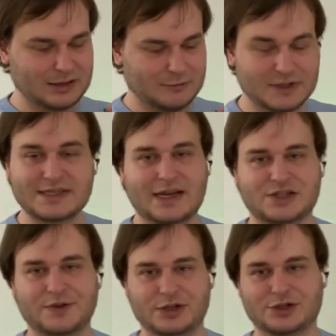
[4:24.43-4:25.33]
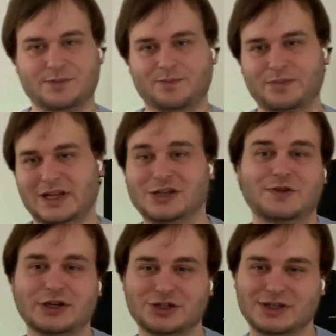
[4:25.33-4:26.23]
What's a hash function? Hash
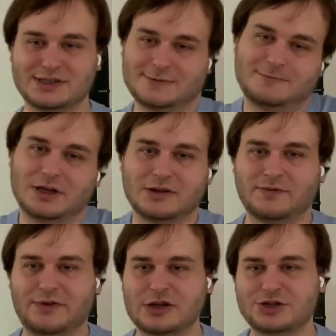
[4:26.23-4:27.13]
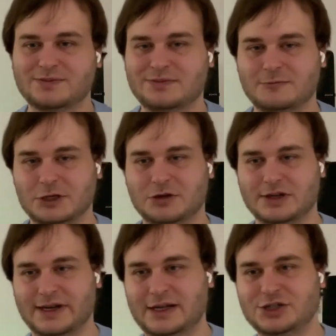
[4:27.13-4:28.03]
function is, well, a function, we call it
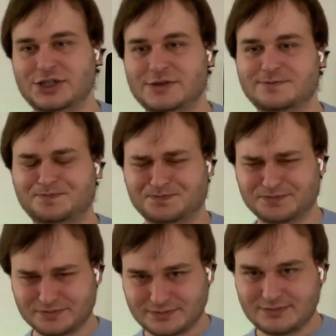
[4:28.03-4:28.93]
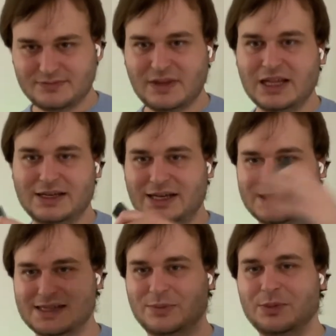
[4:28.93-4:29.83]
h here. It takes
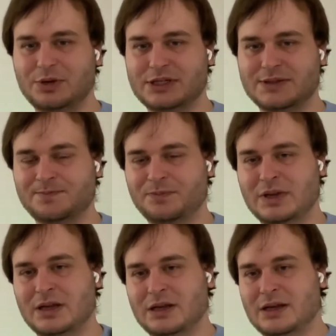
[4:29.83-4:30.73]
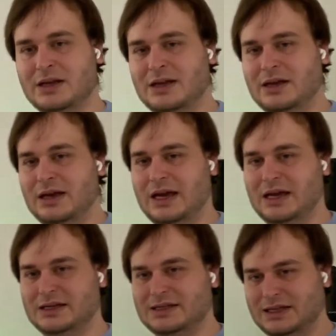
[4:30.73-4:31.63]
some input,
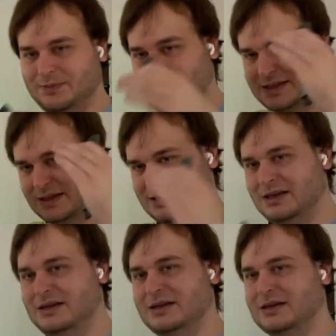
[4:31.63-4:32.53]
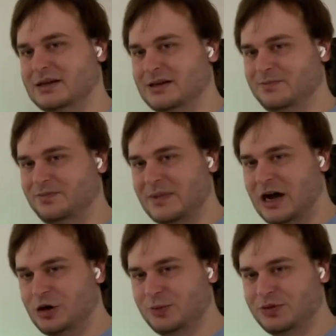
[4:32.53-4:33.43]
and it basically
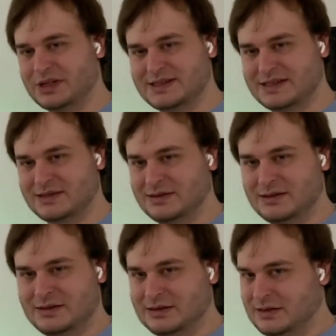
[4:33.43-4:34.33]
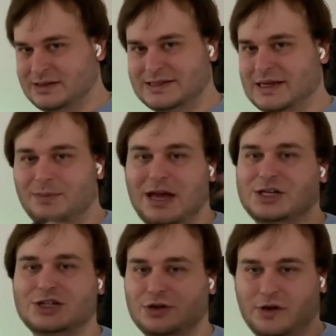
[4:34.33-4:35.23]
outputs some
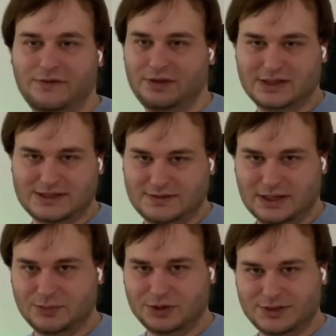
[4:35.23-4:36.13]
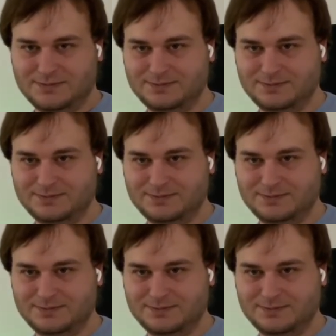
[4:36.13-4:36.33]
hash of this input.